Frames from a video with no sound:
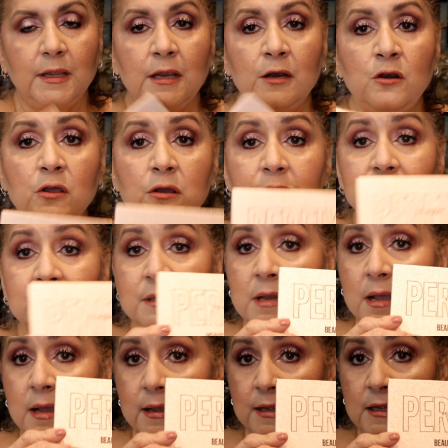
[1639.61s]
it looks
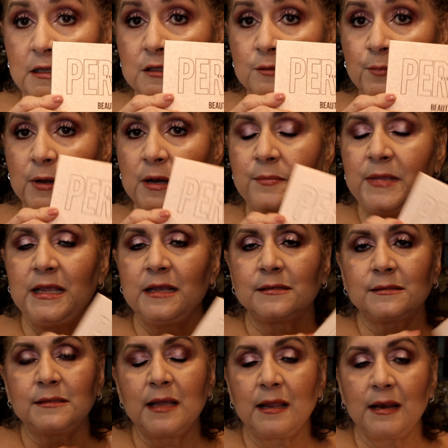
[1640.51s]
nice, but I mean,
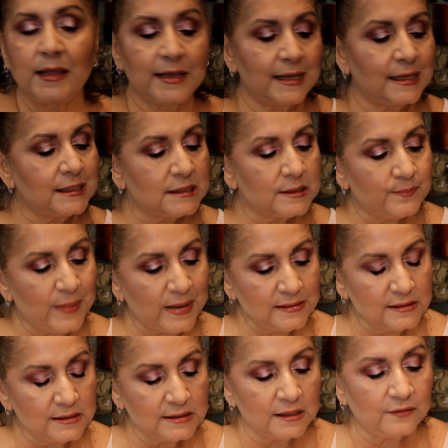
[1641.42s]
it's not like
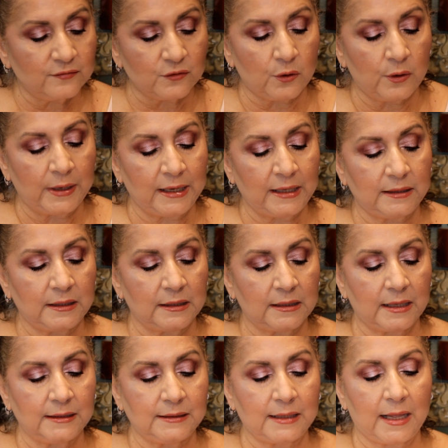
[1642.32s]
expensive or
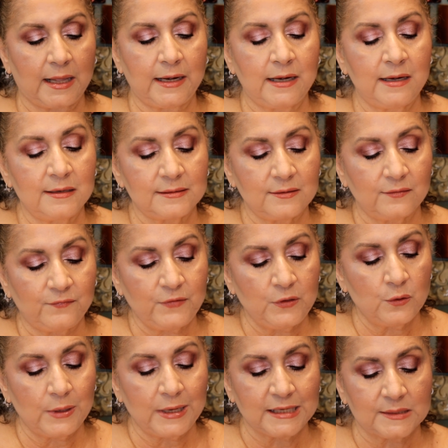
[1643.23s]
anything like that. It doesn't
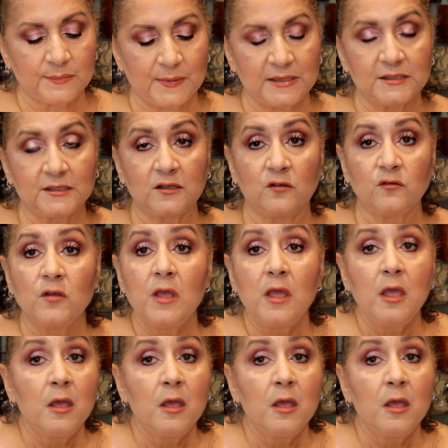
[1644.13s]
feel expensive.